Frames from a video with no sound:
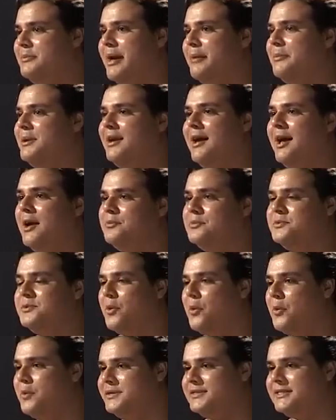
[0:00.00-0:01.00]
I mean, I
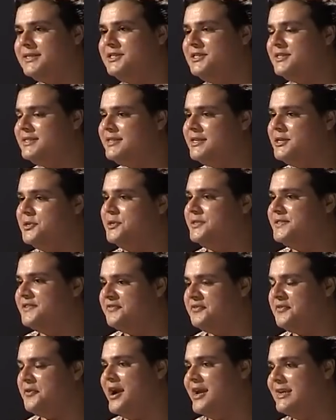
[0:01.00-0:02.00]
always consider you as a
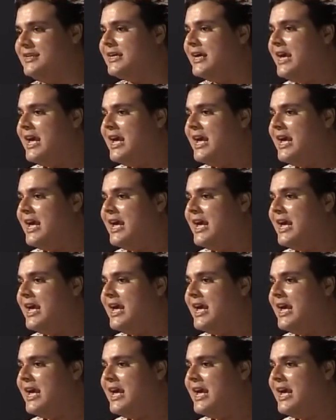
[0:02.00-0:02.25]
friend.